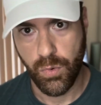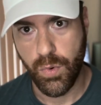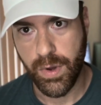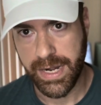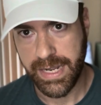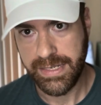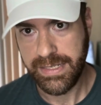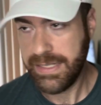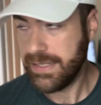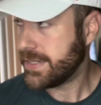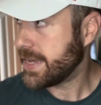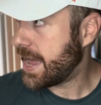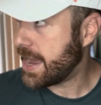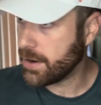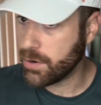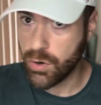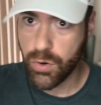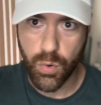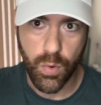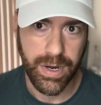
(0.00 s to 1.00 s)
one at
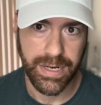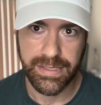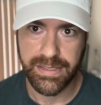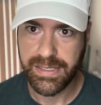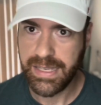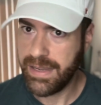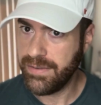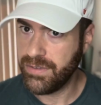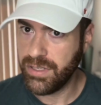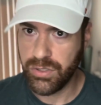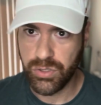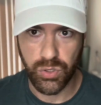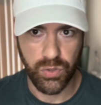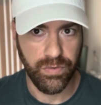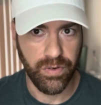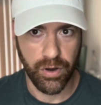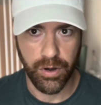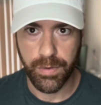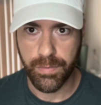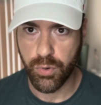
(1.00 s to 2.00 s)
D-tackle, one at safety, 2
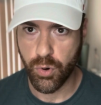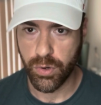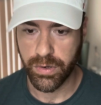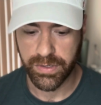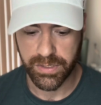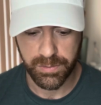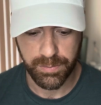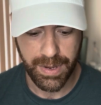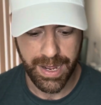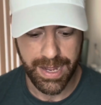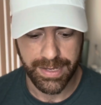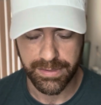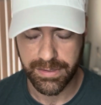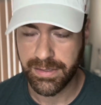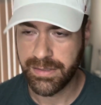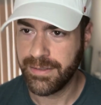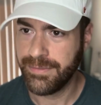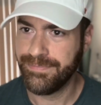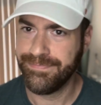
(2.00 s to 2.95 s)
very important spots.